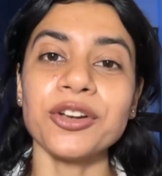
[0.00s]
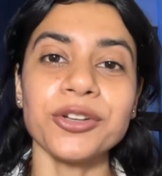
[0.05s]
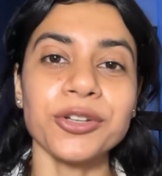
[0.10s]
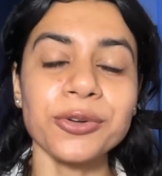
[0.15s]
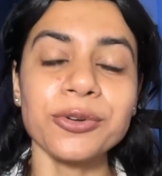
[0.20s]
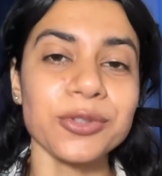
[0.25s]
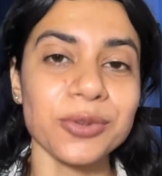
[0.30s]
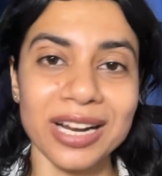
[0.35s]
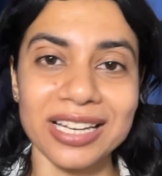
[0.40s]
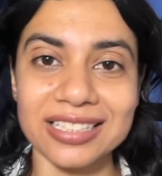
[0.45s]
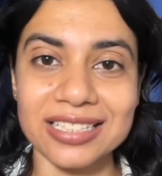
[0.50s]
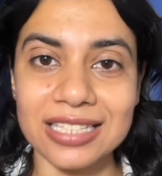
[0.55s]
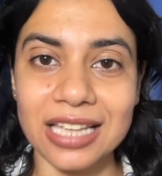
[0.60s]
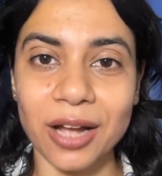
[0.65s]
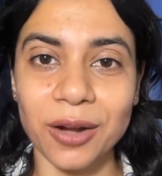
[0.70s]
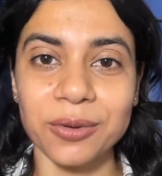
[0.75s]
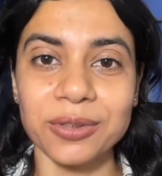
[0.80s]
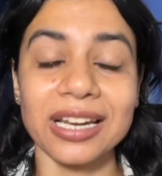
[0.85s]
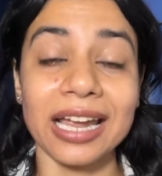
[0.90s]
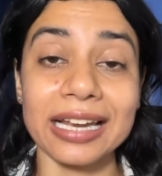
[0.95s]
Do try this
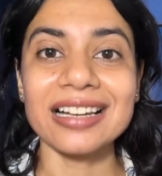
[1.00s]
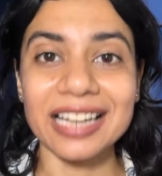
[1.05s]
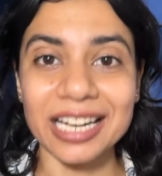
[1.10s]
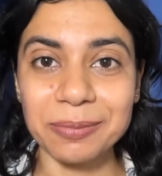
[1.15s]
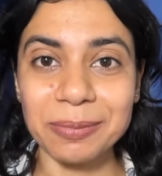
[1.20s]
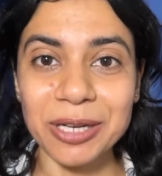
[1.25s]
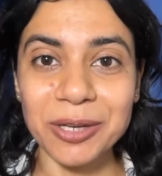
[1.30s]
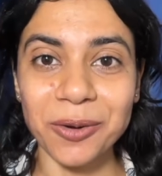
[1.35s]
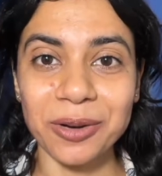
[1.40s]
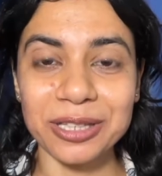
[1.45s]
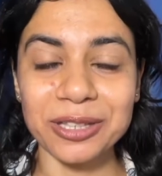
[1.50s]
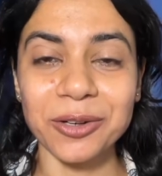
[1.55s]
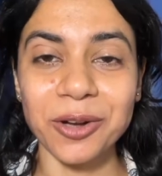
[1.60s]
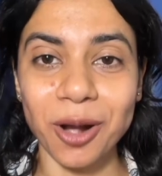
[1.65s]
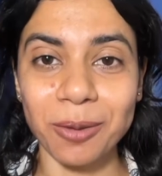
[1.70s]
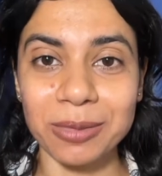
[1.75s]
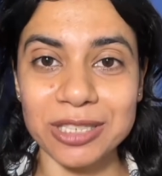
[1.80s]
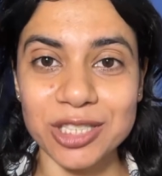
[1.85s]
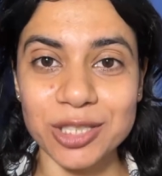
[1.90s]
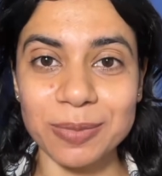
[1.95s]
out. Let me know in the
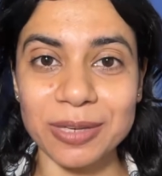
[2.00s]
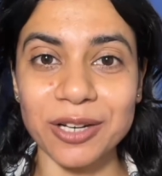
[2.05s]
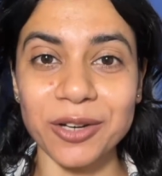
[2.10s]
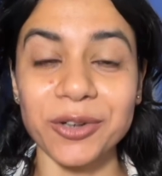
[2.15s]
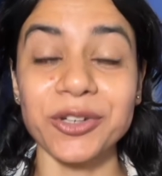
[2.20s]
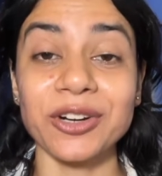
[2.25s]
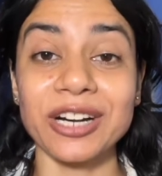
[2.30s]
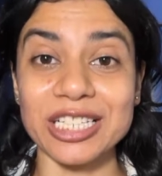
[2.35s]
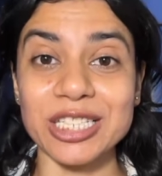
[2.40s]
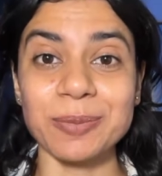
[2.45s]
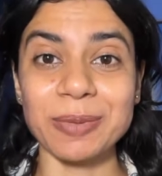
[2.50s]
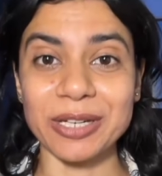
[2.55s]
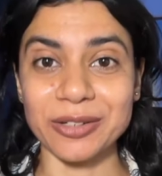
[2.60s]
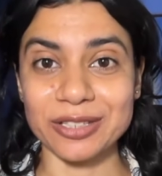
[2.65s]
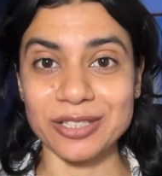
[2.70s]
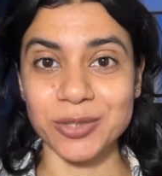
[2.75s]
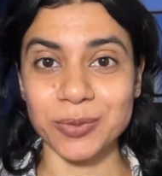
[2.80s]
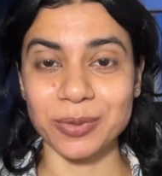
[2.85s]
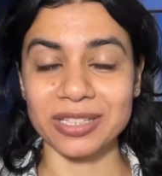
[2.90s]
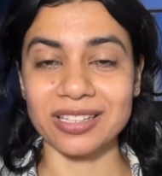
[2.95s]
comments below your
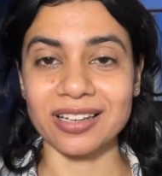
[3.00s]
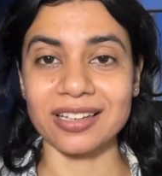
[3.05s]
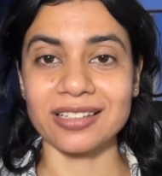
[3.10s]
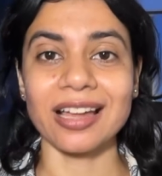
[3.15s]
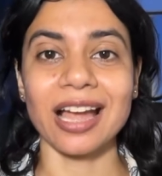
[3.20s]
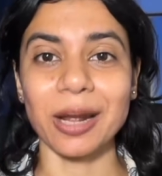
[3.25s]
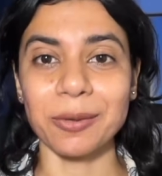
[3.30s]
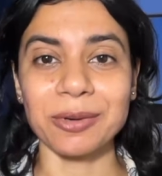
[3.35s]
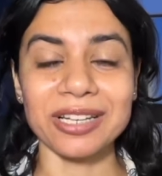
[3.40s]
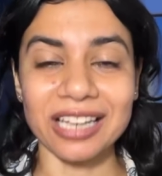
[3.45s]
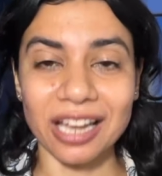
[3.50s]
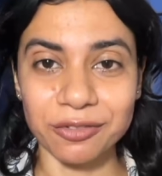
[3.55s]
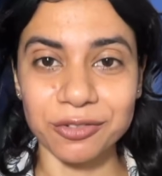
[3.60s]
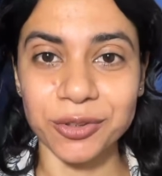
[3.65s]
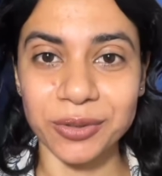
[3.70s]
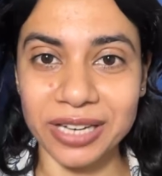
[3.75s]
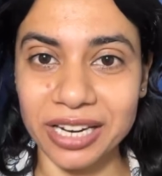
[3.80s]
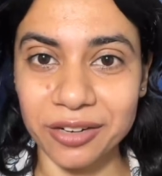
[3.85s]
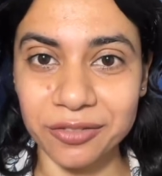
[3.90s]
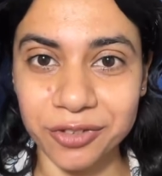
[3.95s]
experience with it. I would love
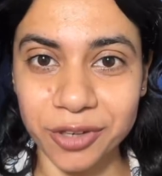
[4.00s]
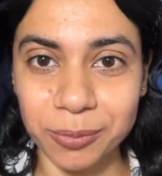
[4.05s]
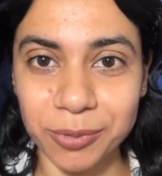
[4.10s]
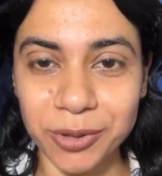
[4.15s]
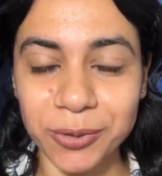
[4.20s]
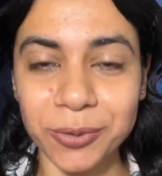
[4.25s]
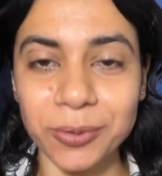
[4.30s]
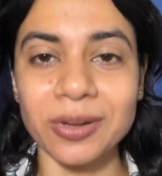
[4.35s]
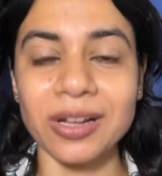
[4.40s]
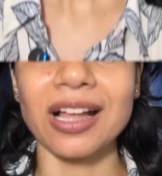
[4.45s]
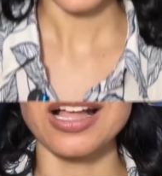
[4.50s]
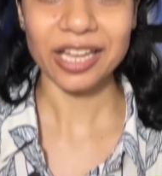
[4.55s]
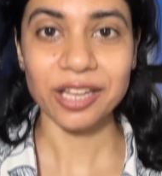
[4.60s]
to hear from you.